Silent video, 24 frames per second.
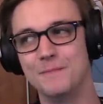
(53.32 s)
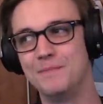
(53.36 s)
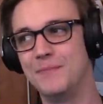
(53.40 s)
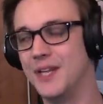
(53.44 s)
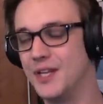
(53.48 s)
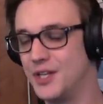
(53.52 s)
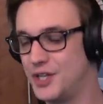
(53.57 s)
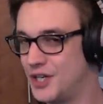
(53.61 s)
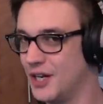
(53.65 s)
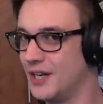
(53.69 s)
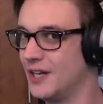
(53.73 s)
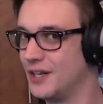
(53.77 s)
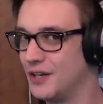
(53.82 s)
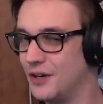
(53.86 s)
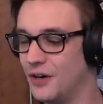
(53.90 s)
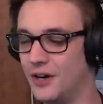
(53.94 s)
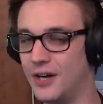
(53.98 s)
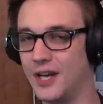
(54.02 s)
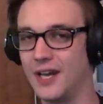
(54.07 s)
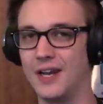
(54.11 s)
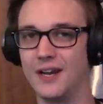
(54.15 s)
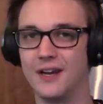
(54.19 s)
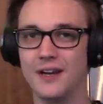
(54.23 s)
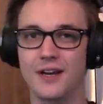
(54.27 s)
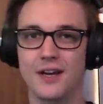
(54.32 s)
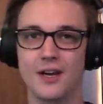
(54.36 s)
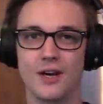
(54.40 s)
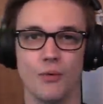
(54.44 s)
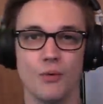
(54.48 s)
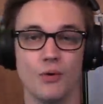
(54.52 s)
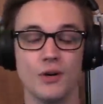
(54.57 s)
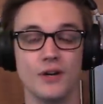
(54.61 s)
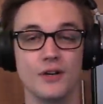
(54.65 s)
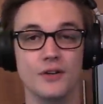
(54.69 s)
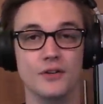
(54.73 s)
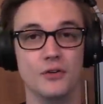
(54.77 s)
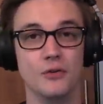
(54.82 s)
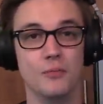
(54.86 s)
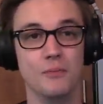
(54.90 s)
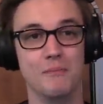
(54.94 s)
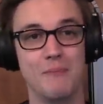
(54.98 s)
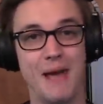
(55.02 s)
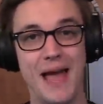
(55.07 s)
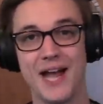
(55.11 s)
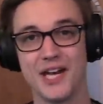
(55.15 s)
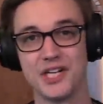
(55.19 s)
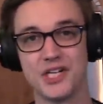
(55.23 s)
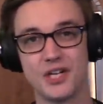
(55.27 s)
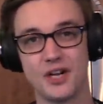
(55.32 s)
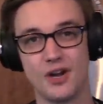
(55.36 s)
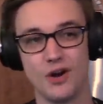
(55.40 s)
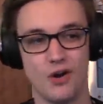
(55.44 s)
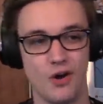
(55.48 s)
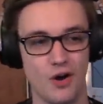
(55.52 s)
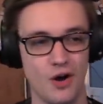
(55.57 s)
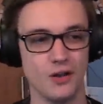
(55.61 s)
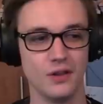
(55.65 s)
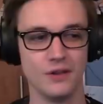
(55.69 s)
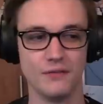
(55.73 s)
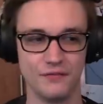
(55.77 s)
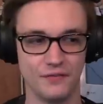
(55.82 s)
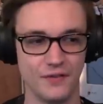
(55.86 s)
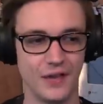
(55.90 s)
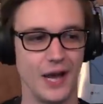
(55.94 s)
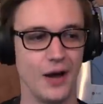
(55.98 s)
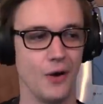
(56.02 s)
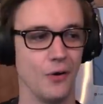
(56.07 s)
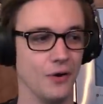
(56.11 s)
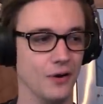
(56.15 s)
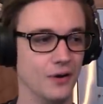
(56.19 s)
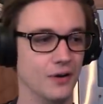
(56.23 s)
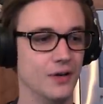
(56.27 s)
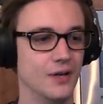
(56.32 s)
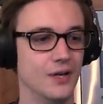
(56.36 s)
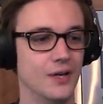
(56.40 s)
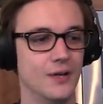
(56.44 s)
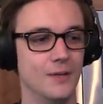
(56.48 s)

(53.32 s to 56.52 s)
in shitty cooking, we're gonna do mashed cauliflower